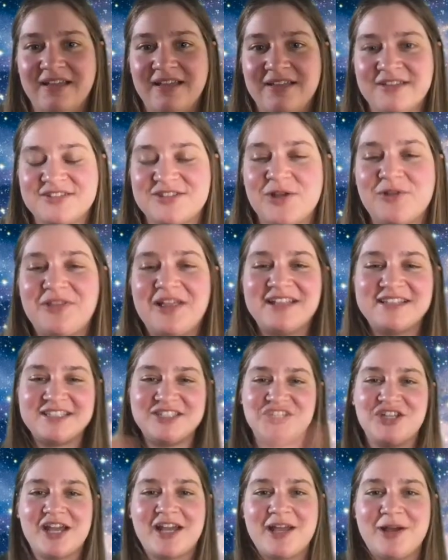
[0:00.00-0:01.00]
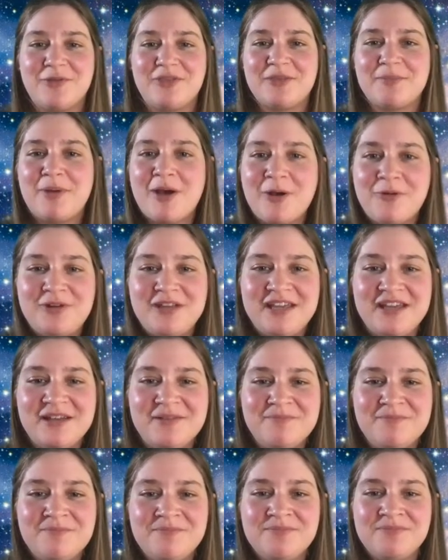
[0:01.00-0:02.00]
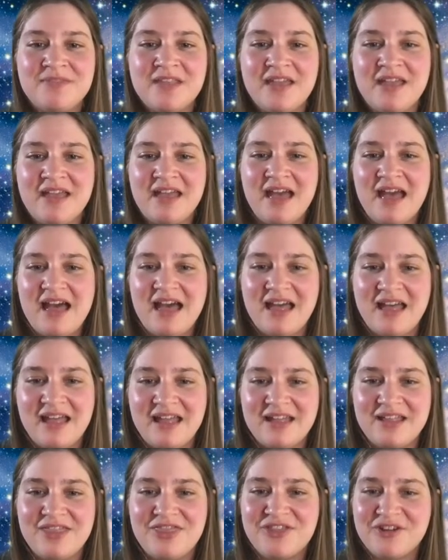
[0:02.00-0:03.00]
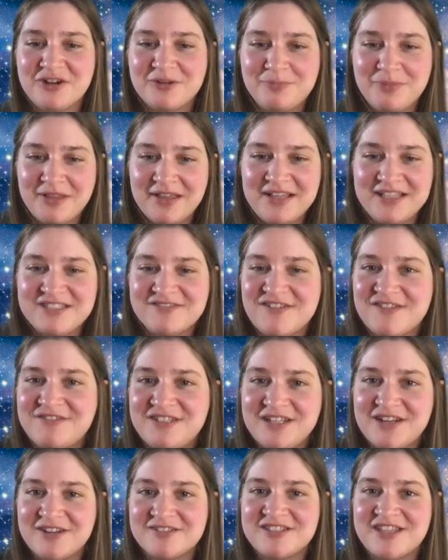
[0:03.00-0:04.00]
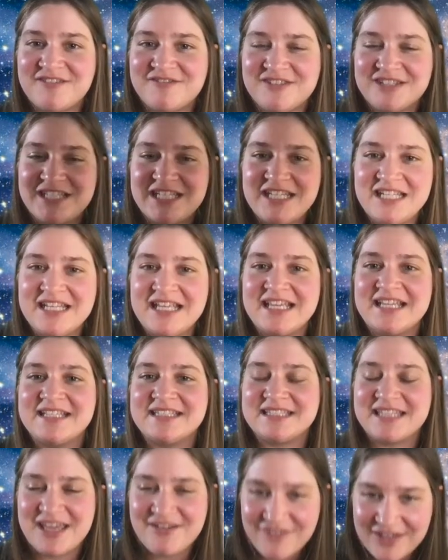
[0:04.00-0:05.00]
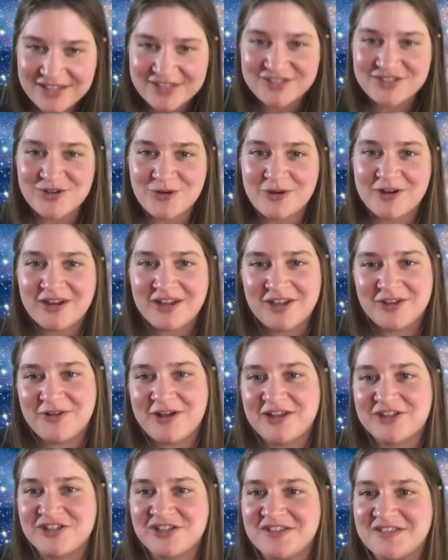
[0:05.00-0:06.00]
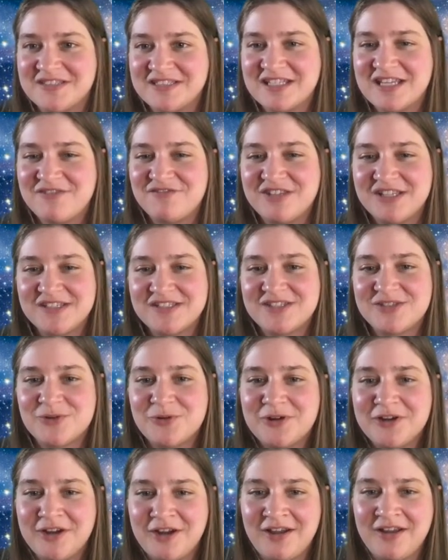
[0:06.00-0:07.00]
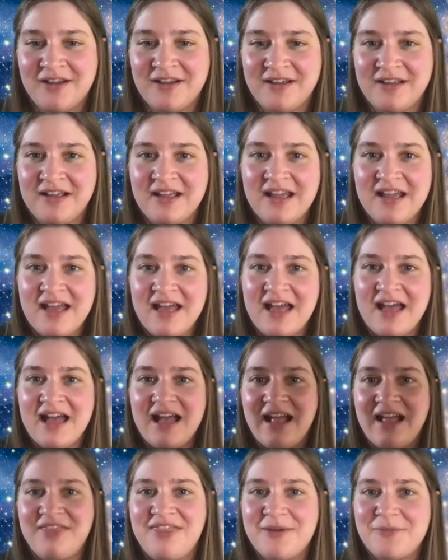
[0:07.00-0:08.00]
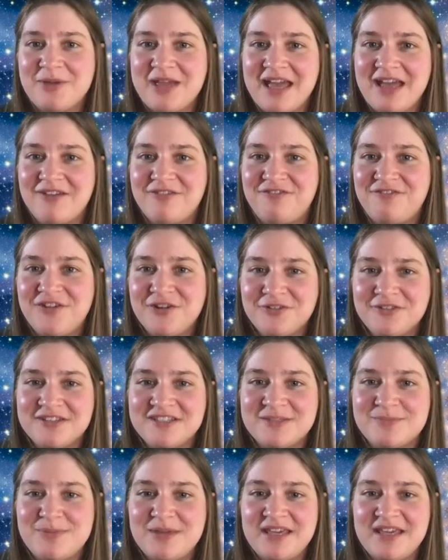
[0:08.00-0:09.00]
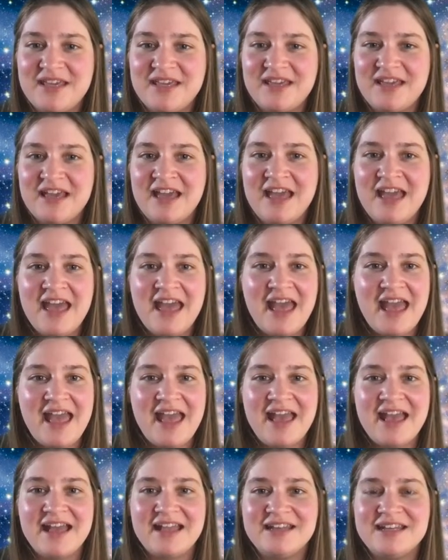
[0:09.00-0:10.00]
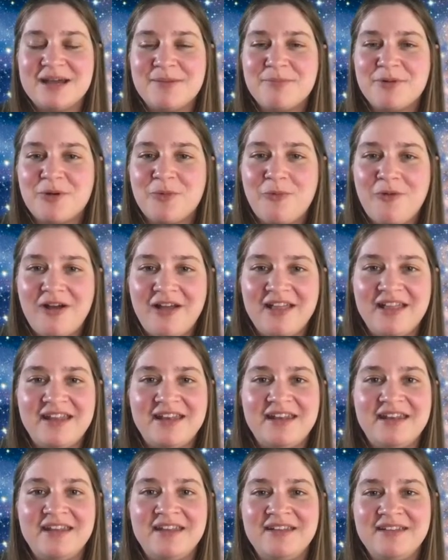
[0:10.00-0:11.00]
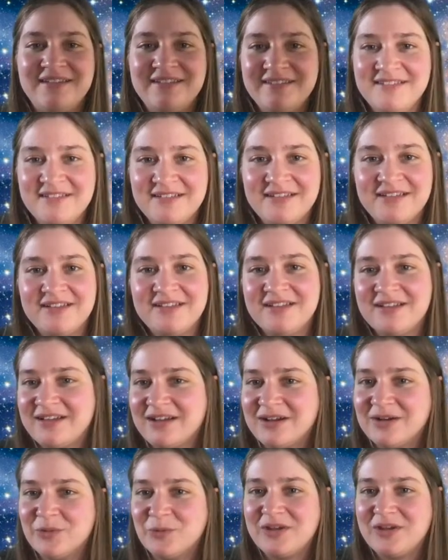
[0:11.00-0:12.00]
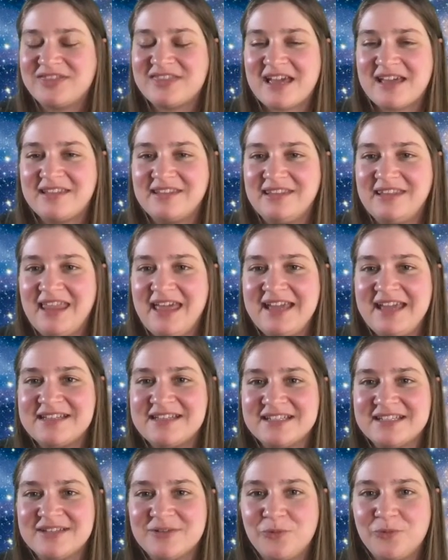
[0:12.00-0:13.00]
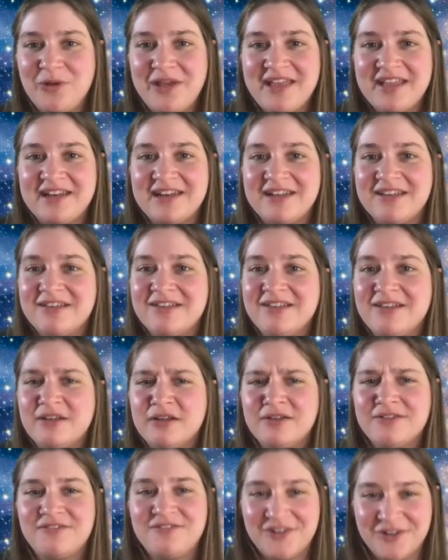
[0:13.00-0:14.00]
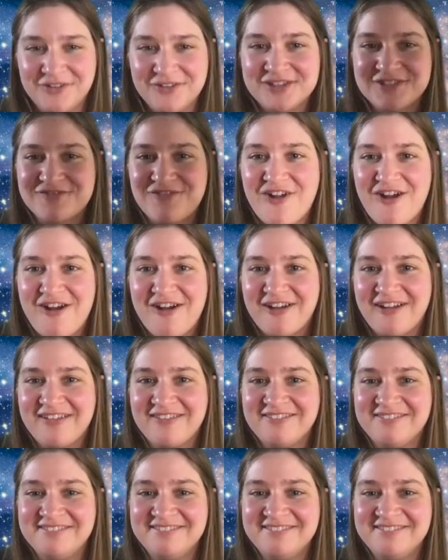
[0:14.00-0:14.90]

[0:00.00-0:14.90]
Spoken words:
So let's check out the podium. 3rd place, 15 out of 17, is Giving Stork. Congratulations, Giving Stork. Then we have Fearless Bee, and number 1, with that late win, Fearless Frog.